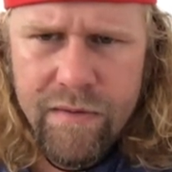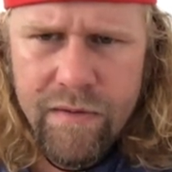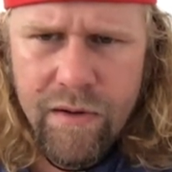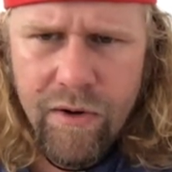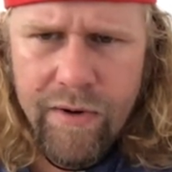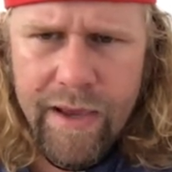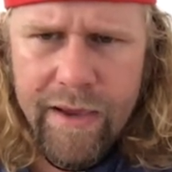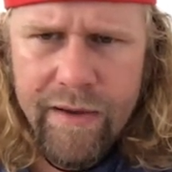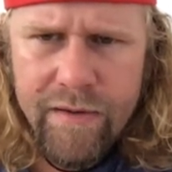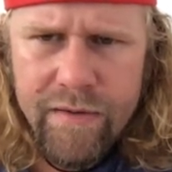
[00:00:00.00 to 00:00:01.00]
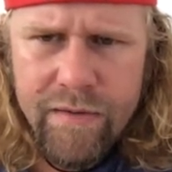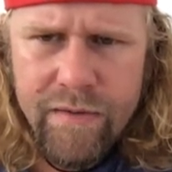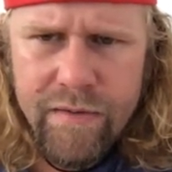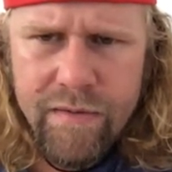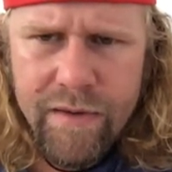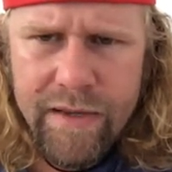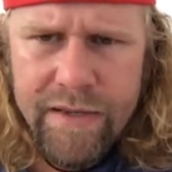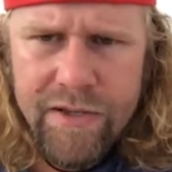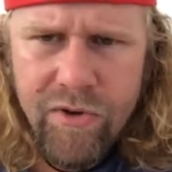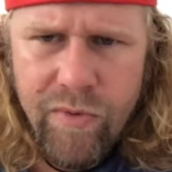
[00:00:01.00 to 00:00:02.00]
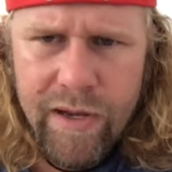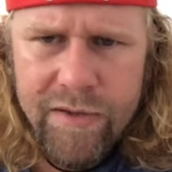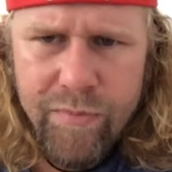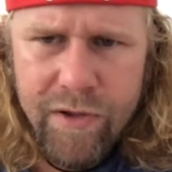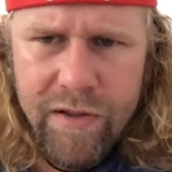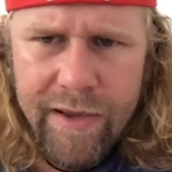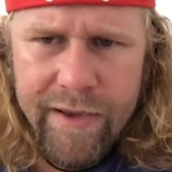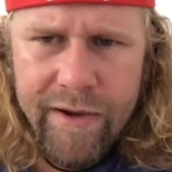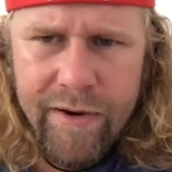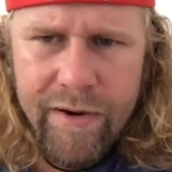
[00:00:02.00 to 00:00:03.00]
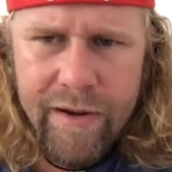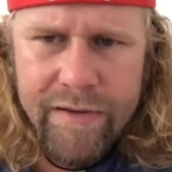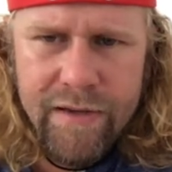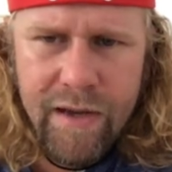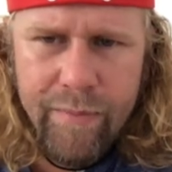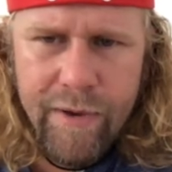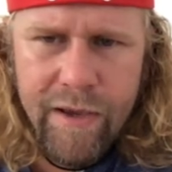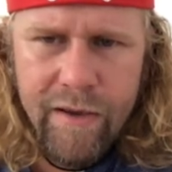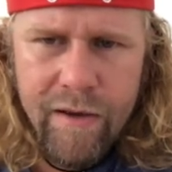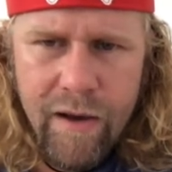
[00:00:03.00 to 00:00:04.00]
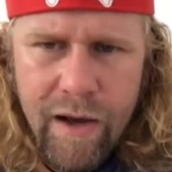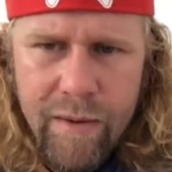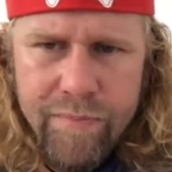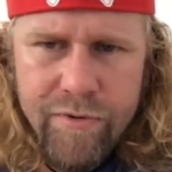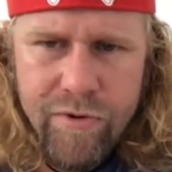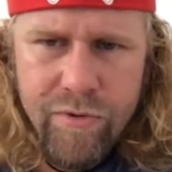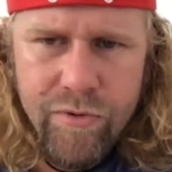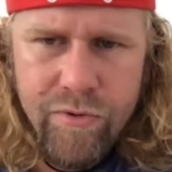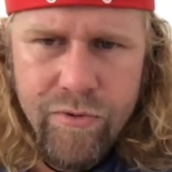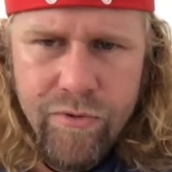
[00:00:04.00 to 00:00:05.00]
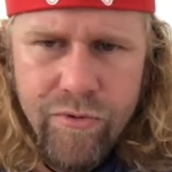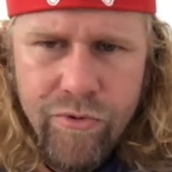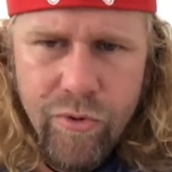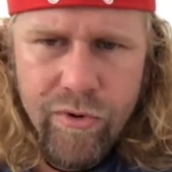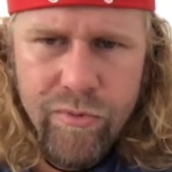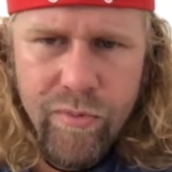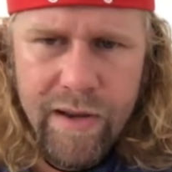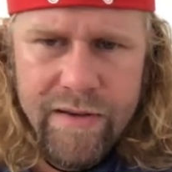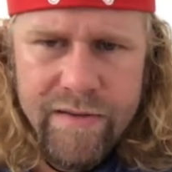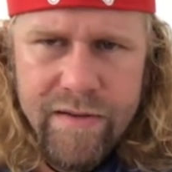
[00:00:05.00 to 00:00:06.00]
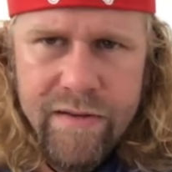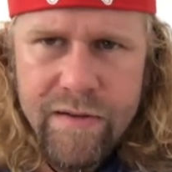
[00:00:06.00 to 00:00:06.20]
Okay, east to west, but like here it's coming up to northwest.